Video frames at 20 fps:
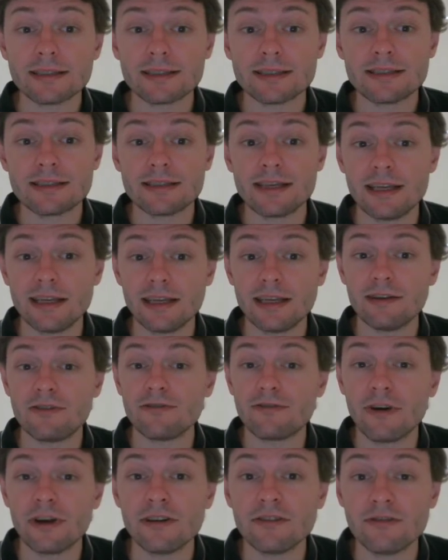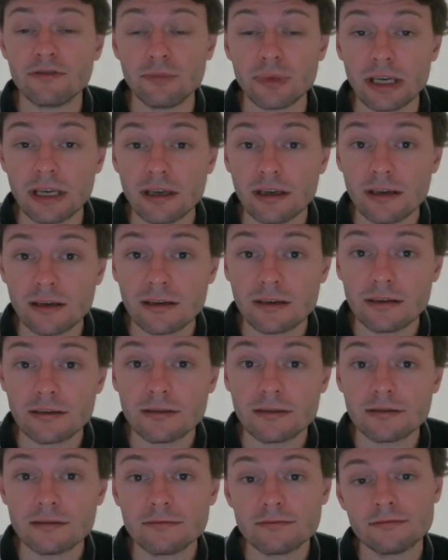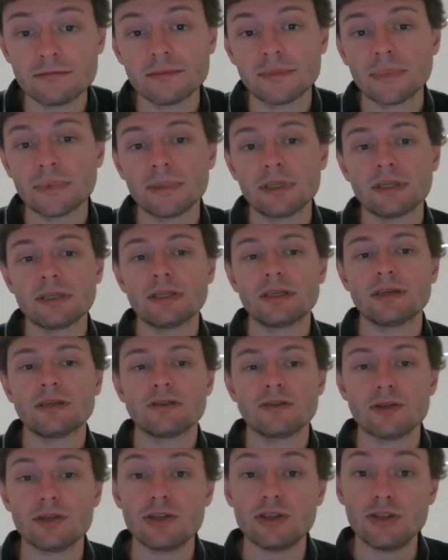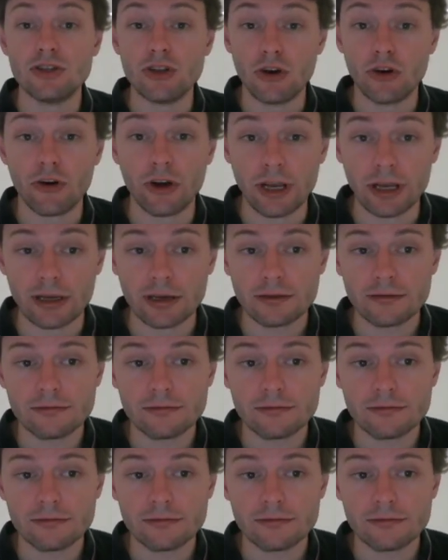sitting in front of me. So during.